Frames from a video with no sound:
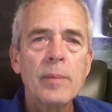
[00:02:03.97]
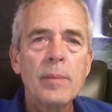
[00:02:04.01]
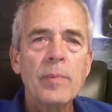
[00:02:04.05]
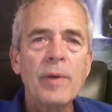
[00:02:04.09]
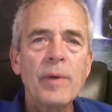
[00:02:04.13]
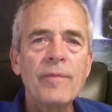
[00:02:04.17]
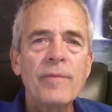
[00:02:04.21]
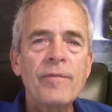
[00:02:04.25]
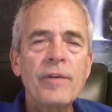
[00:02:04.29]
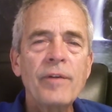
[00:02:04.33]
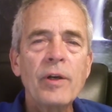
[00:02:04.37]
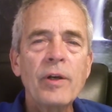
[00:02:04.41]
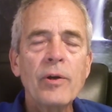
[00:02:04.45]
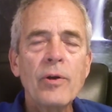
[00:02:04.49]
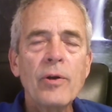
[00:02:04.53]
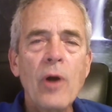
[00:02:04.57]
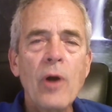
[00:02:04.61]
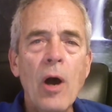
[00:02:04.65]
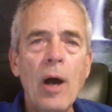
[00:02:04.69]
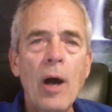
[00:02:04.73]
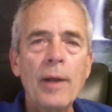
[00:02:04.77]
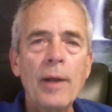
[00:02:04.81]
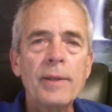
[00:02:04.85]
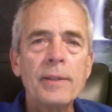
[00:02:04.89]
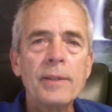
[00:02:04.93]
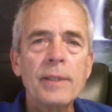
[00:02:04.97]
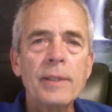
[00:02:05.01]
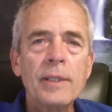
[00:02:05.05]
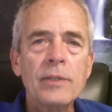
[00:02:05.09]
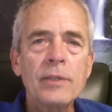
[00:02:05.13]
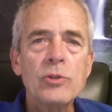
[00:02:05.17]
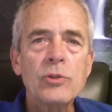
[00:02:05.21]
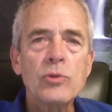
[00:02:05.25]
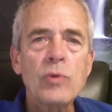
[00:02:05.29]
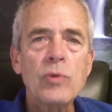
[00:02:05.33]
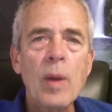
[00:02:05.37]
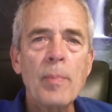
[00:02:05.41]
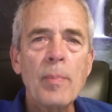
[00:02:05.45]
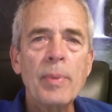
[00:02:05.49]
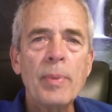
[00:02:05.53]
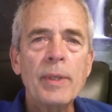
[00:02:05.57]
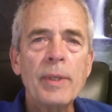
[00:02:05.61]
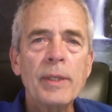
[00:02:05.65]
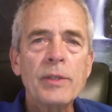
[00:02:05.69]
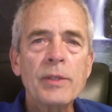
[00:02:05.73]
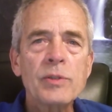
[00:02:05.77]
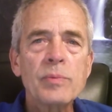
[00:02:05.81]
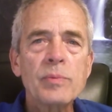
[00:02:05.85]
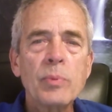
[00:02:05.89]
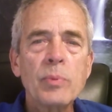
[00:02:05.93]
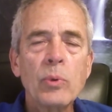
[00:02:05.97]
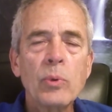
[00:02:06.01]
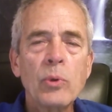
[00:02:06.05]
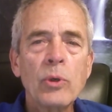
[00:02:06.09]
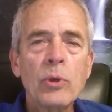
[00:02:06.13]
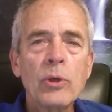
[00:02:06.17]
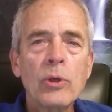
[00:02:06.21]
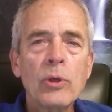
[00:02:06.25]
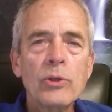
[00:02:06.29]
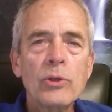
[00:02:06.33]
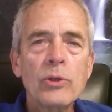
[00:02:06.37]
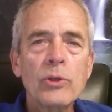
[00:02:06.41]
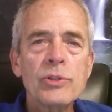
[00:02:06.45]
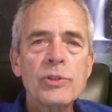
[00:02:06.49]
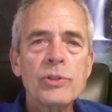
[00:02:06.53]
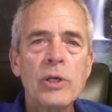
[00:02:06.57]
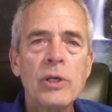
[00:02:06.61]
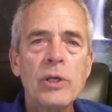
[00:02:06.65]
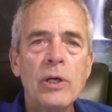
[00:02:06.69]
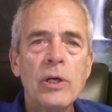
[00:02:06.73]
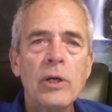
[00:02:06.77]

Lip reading: But fear not, intrepid explorers.